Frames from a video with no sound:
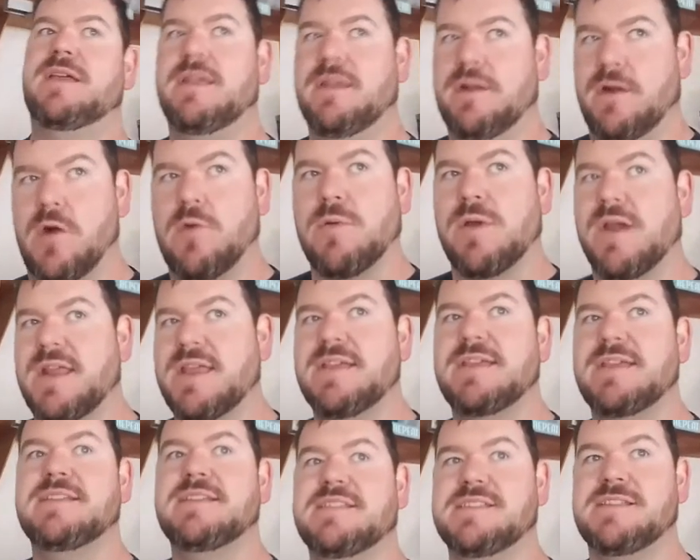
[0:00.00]
it
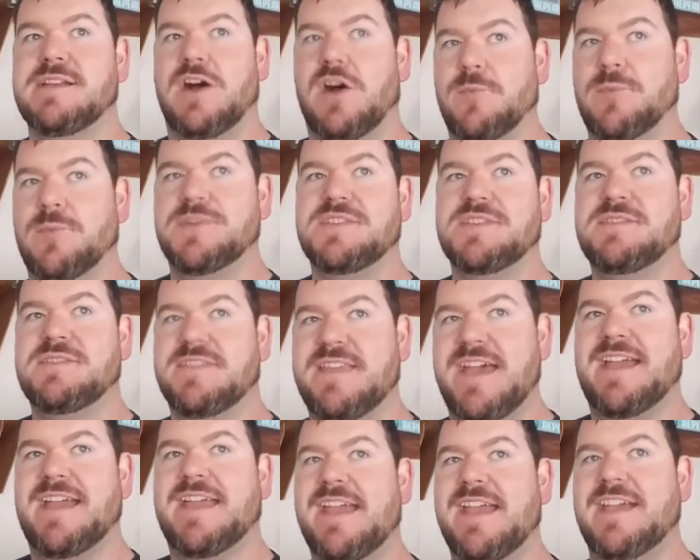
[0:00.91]
already is almost
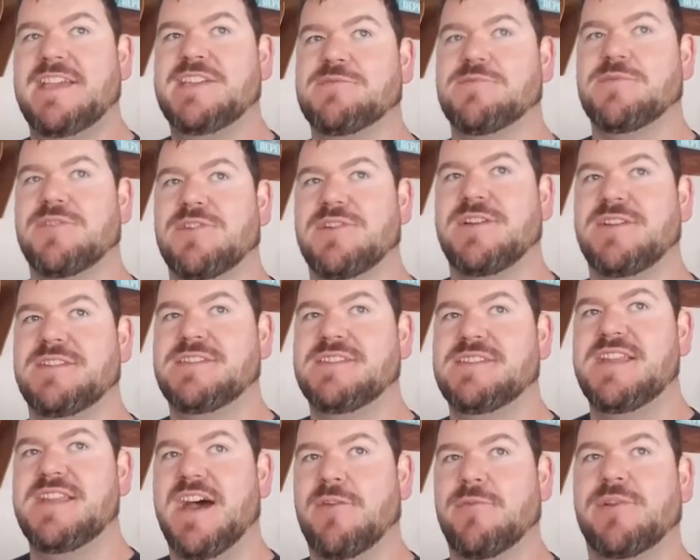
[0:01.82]
that case where
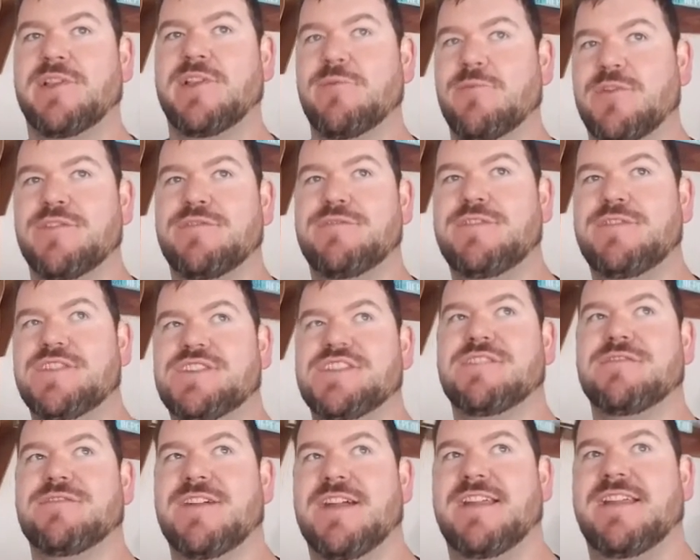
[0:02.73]
it's not really worth
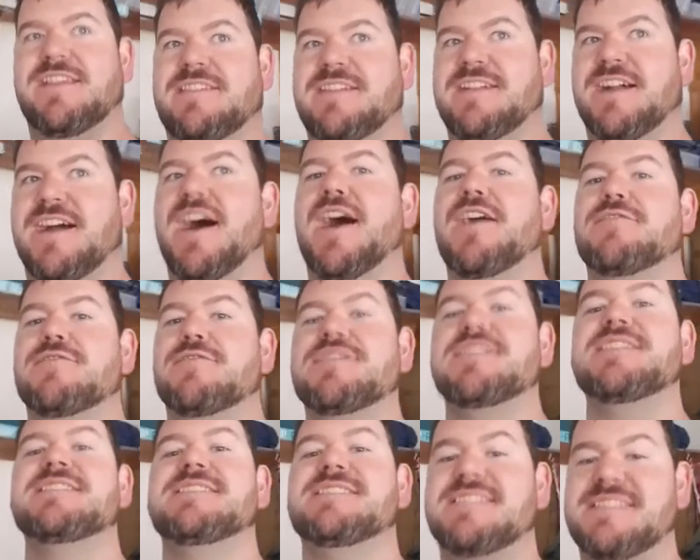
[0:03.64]
fishing for anything other
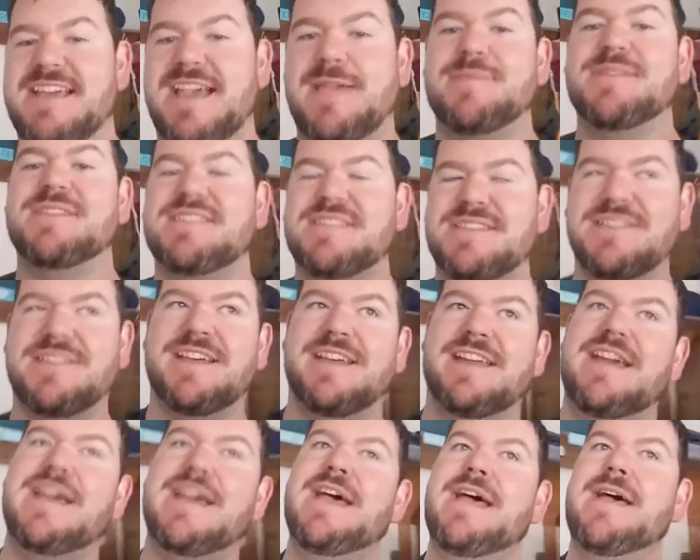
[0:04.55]
than salmon,
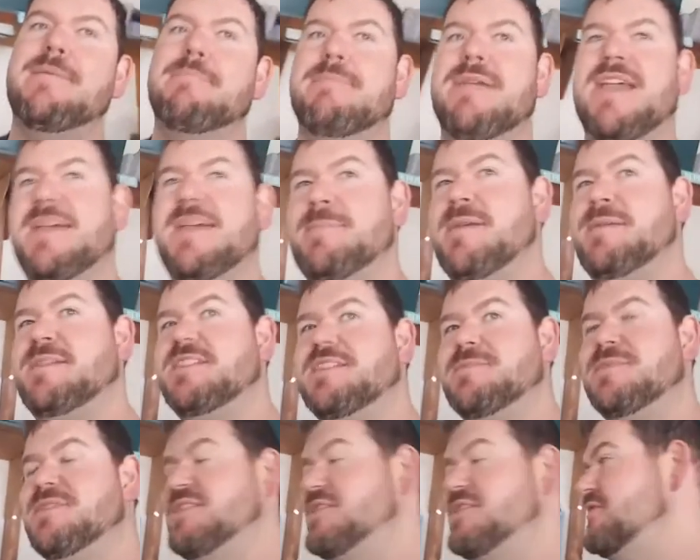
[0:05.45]
steelhead, maybe
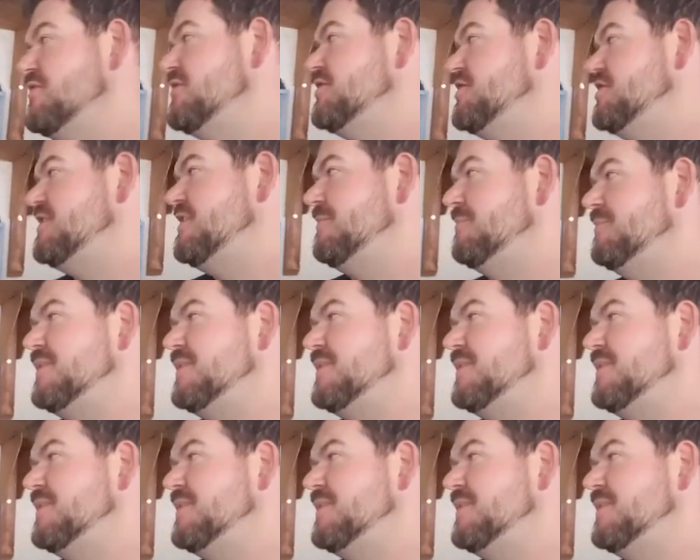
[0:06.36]
some sturgeon.